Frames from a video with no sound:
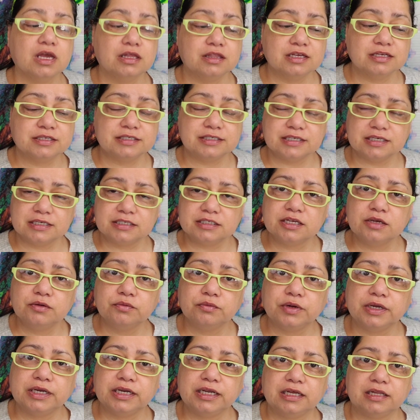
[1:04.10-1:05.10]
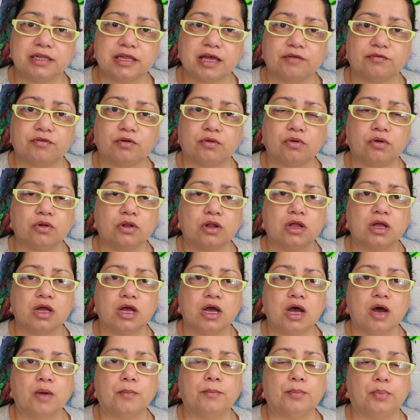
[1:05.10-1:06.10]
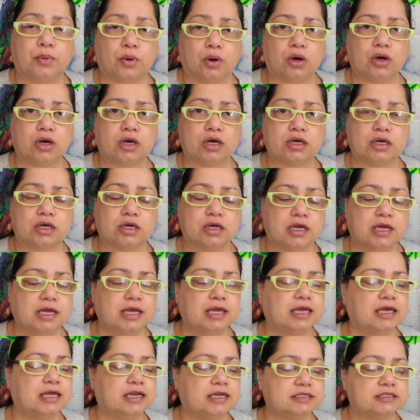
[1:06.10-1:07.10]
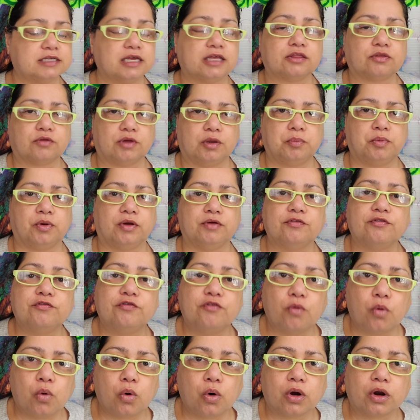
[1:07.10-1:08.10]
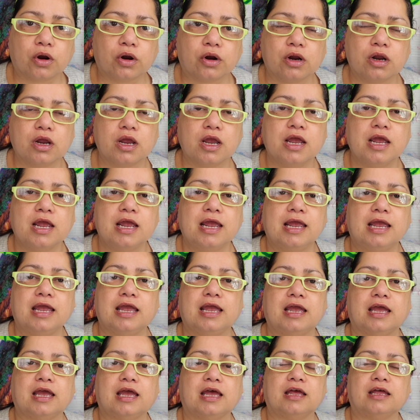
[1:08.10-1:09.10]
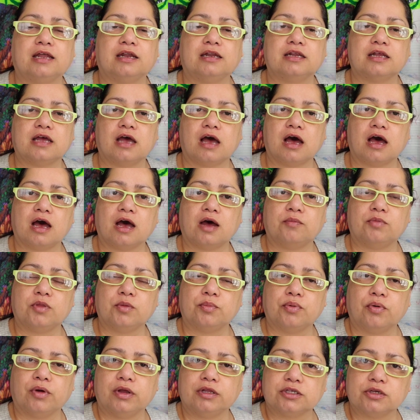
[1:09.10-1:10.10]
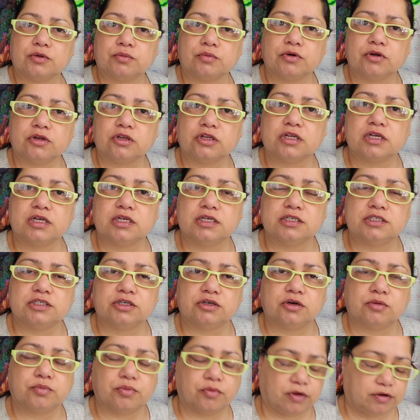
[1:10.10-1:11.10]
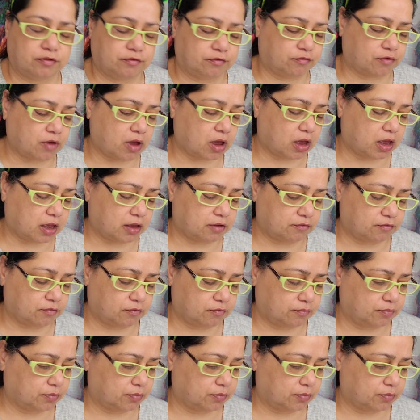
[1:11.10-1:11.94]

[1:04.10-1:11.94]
This is a reading level book. It is a 3.4, and the points are worth 0.5.